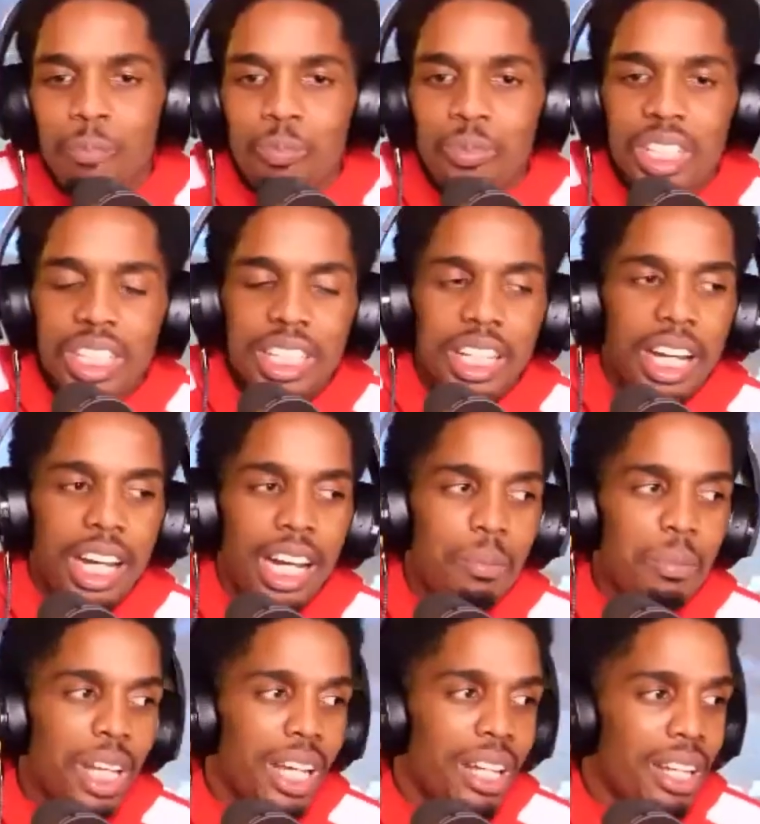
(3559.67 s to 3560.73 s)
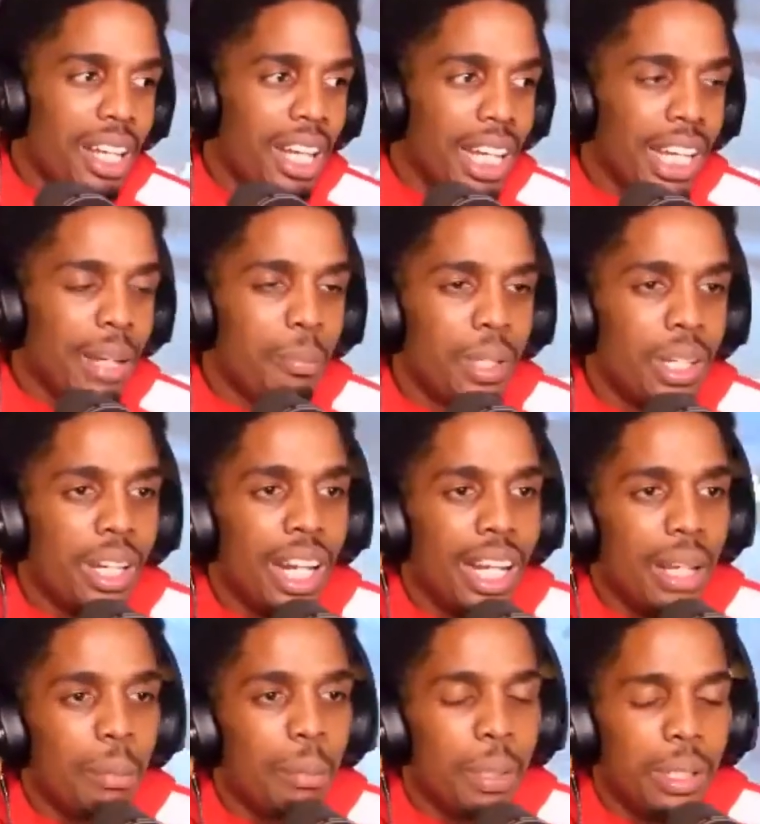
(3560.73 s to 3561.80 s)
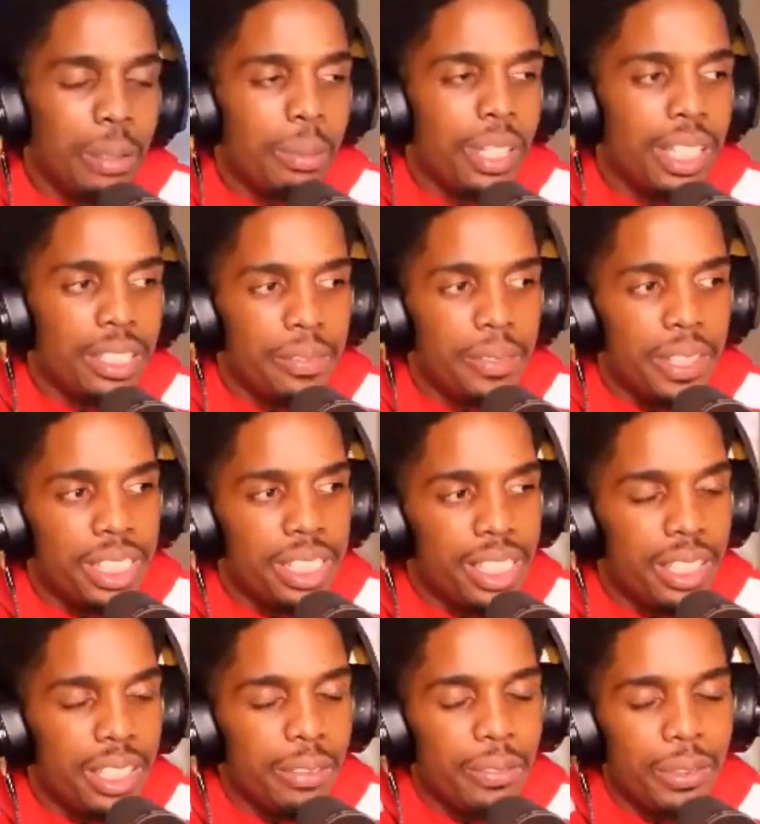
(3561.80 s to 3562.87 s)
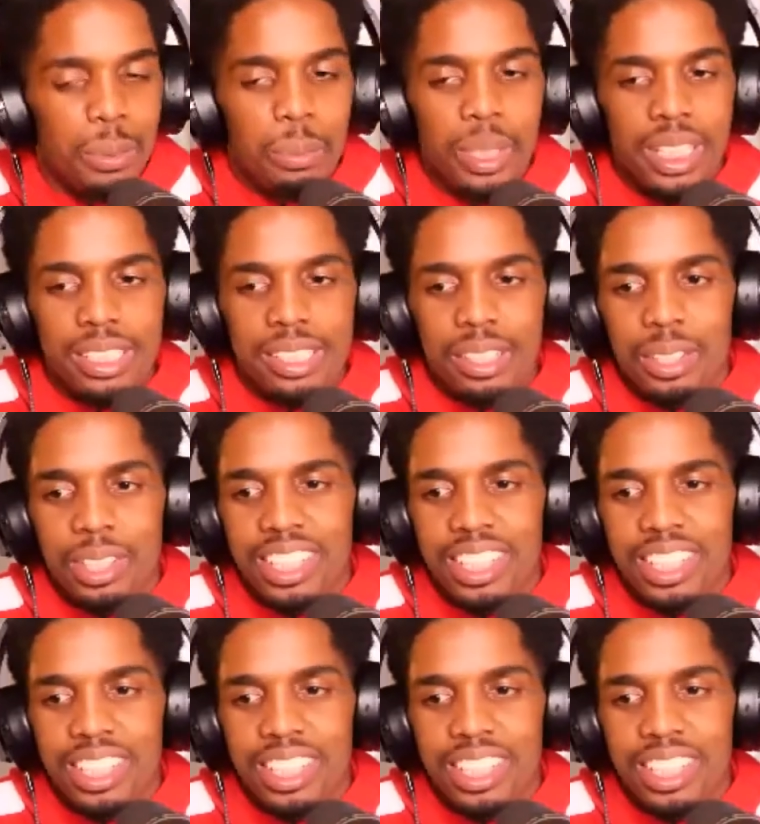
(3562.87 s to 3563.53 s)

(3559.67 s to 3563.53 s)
no, I, I, I, got bigger. I got bigger plans for this interview, man. So,